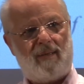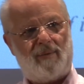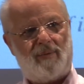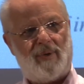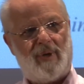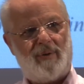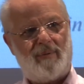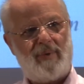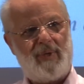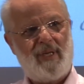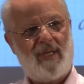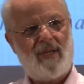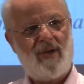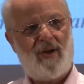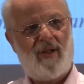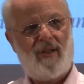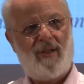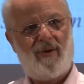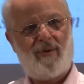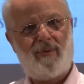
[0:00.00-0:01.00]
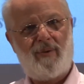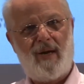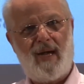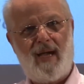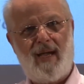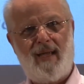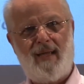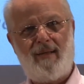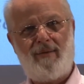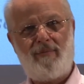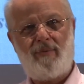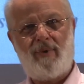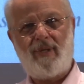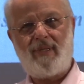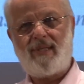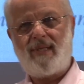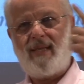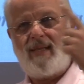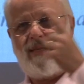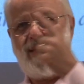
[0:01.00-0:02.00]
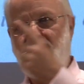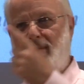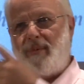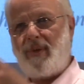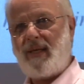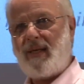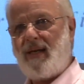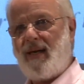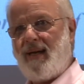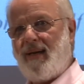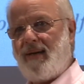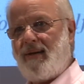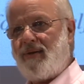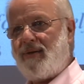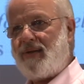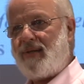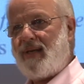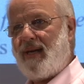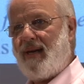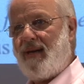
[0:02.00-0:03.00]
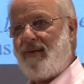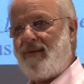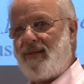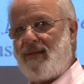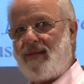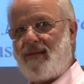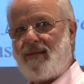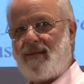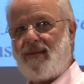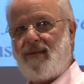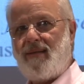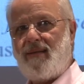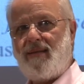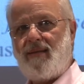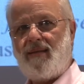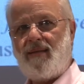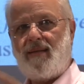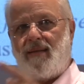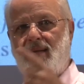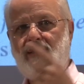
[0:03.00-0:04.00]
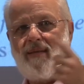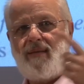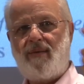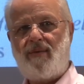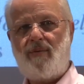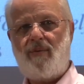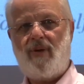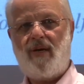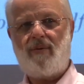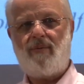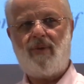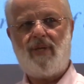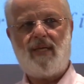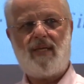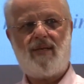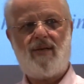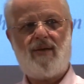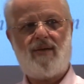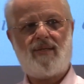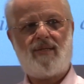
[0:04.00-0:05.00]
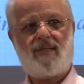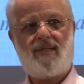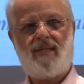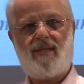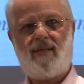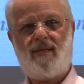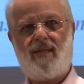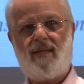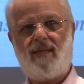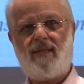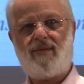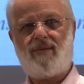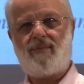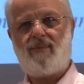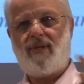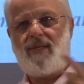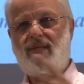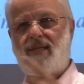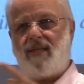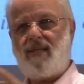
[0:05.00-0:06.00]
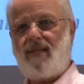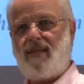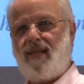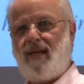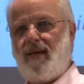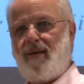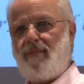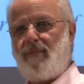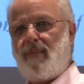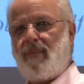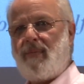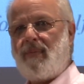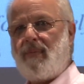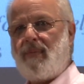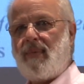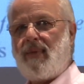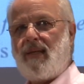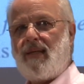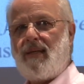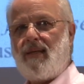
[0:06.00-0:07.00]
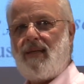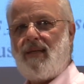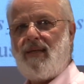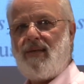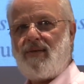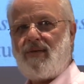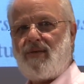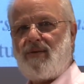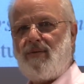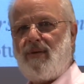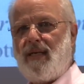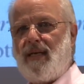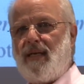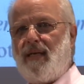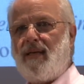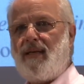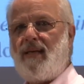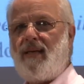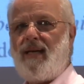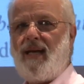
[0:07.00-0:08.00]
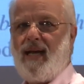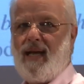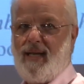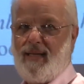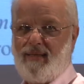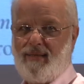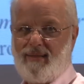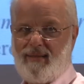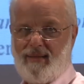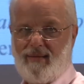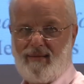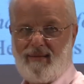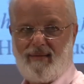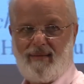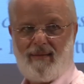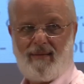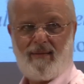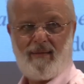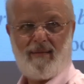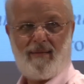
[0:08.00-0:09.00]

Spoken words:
What we call Orion was to them the god Osiris. What we call Sirius was to them his queen Isis.